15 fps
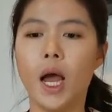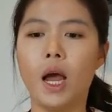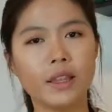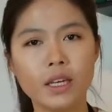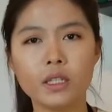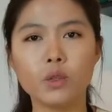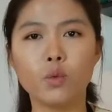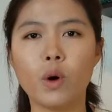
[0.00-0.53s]

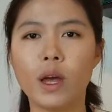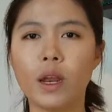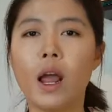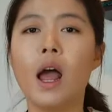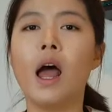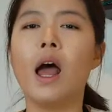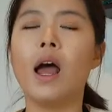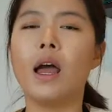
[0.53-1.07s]
This one,
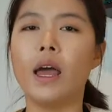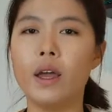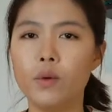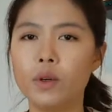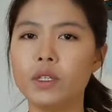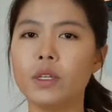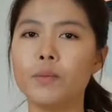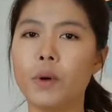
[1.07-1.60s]
it
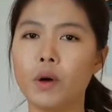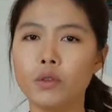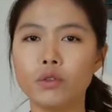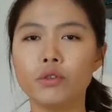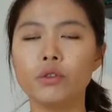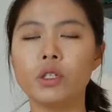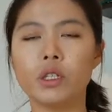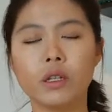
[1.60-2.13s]
was supposed
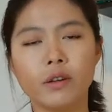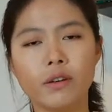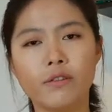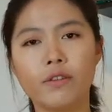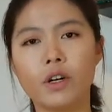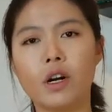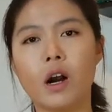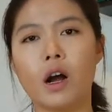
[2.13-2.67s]
to
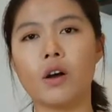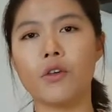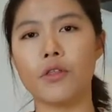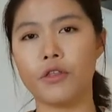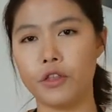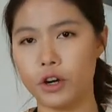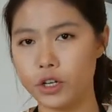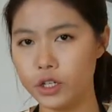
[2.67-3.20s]
deliver on
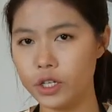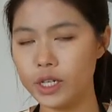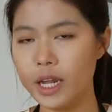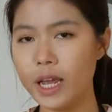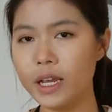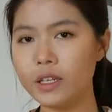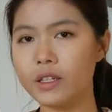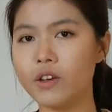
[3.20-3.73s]

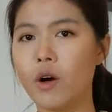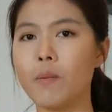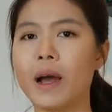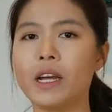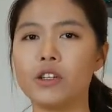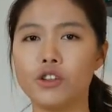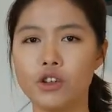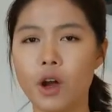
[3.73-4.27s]
Thursday, so my
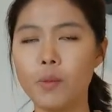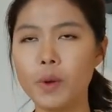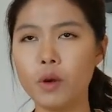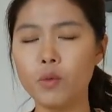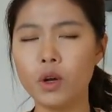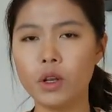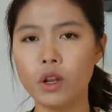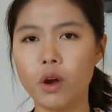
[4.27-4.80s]
shopping
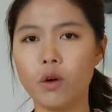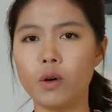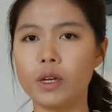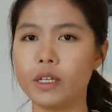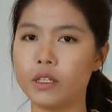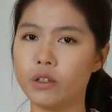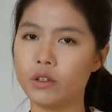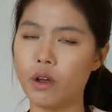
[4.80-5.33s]
window
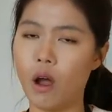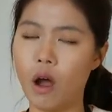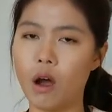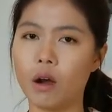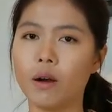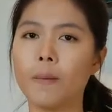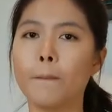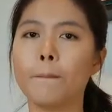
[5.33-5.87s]
is
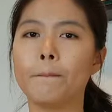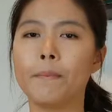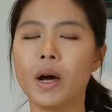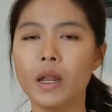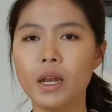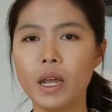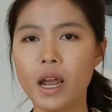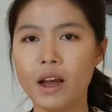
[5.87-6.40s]
on
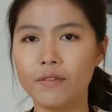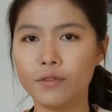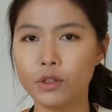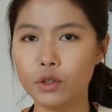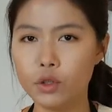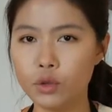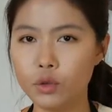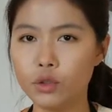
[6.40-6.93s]
Monday
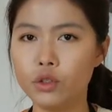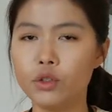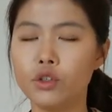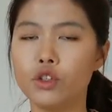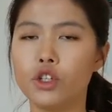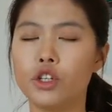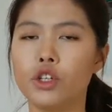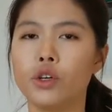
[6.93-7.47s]
afternoon
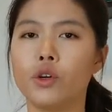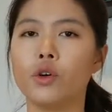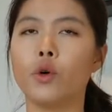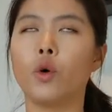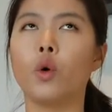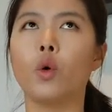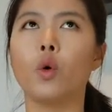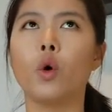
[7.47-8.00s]

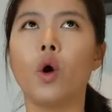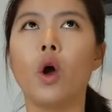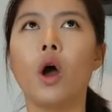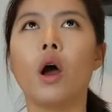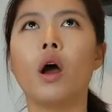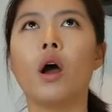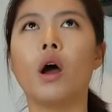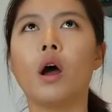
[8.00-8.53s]
to
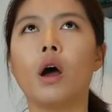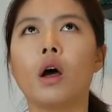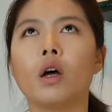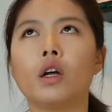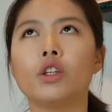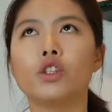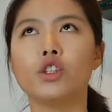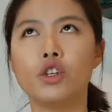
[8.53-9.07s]

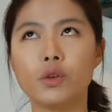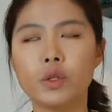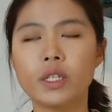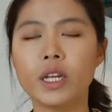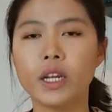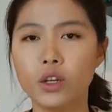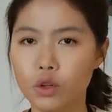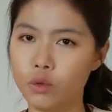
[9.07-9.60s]

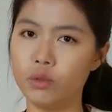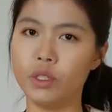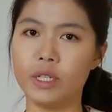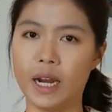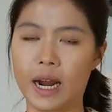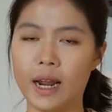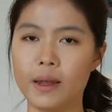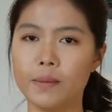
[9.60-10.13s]
Tuesday
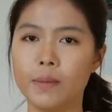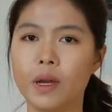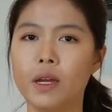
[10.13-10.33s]
noontime.